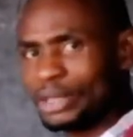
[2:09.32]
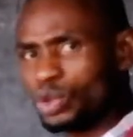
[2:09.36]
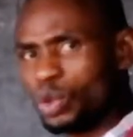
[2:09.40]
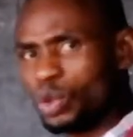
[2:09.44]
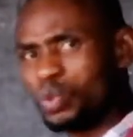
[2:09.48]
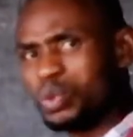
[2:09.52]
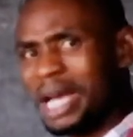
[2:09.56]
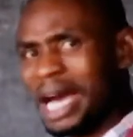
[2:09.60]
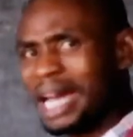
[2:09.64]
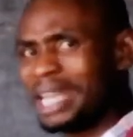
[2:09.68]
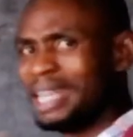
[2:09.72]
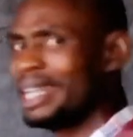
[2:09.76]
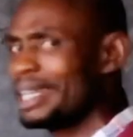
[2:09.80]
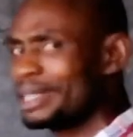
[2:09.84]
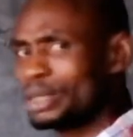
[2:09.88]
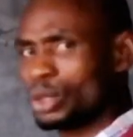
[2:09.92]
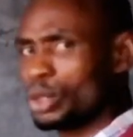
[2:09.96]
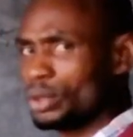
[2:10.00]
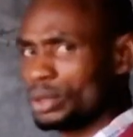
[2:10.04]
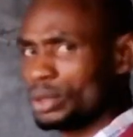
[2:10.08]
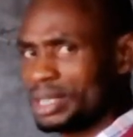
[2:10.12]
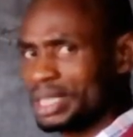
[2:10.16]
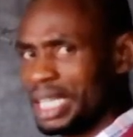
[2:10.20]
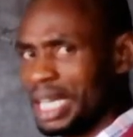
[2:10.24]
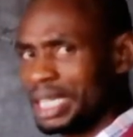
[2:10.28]
So we are less
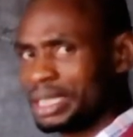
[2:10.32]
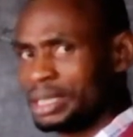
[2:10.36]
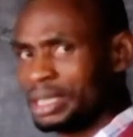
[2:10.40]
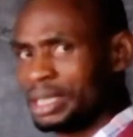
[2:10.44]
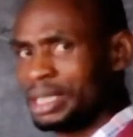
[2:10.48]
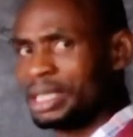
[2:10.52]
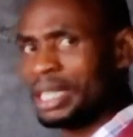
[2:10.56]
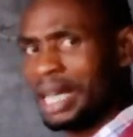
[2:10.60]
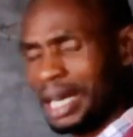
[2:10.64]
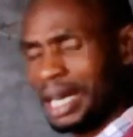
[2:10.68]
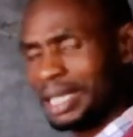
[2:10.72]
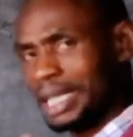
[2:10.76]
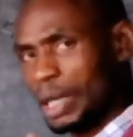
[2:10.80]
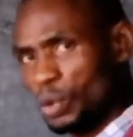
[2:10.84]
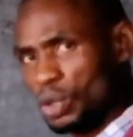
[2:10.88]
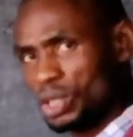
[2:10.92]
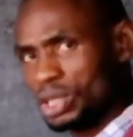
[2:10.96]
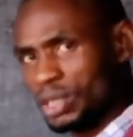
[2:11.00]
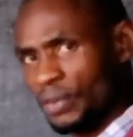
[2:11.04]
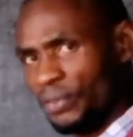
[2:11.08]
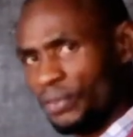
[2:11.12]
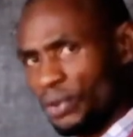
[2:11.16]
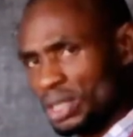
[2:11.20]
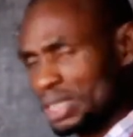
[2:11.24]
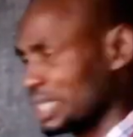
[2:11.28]
concerned. And that was
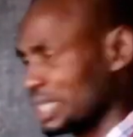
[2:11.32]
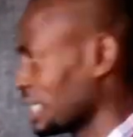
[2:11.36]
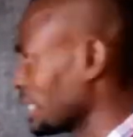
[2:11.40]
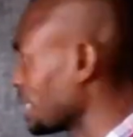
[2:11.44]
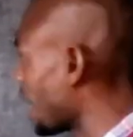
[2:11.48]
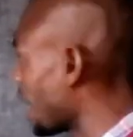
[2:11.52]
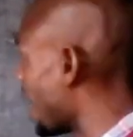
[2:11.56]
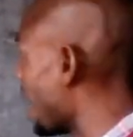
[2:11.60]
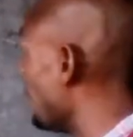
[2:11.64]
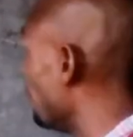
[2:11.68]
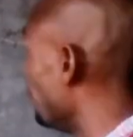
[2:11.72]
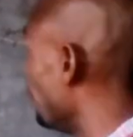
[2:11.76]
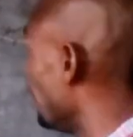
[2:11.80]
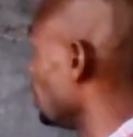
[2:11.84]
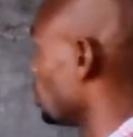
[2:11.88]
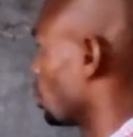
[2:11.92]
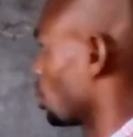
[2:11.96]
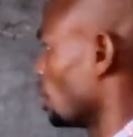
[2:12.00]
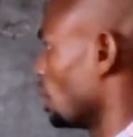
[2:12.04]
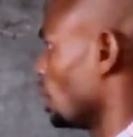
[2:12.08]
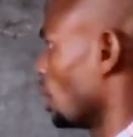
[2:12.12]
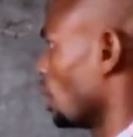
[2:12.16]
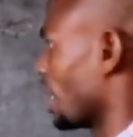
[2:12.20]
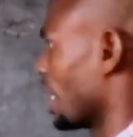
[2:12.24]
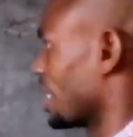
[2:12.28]
the first thing I
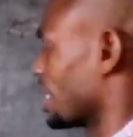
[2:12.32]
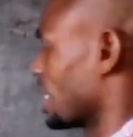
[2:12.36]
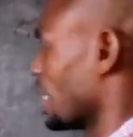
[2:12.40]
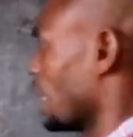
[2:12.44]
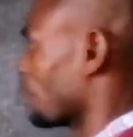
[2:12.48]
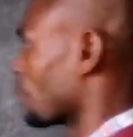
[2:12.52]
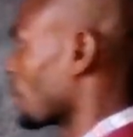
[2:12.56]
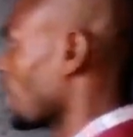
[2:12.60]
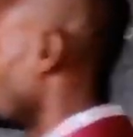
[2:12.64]
mentioned the other time.